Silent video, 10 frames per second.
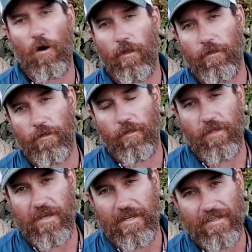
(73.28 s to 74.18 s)
on
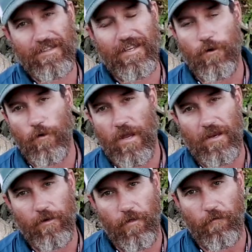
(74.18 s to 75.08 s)
the leader
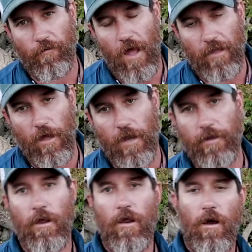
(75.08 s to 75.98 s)
end of the fly
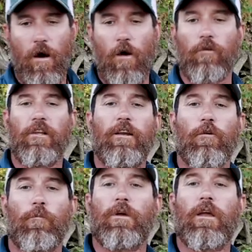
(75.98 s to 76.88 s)
line. Our
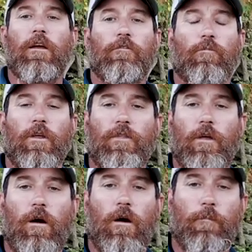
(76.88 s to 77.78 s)
leader begins with
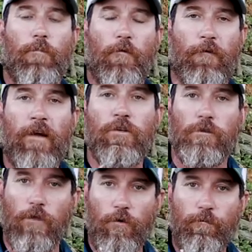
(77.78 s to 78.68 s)
a uh,
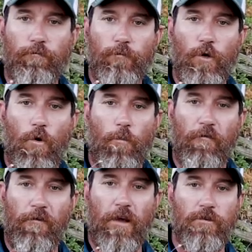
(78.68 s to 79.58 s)
perfection loop, good old
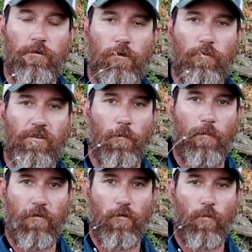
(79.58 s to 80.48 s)
perfection loop,
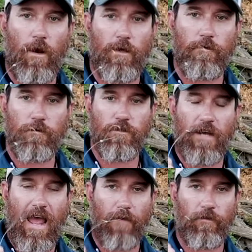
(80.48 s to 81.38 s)
something everybody
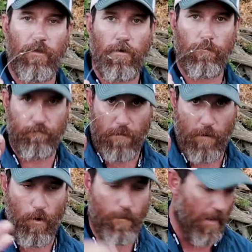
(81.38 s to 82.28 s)
should have in their memory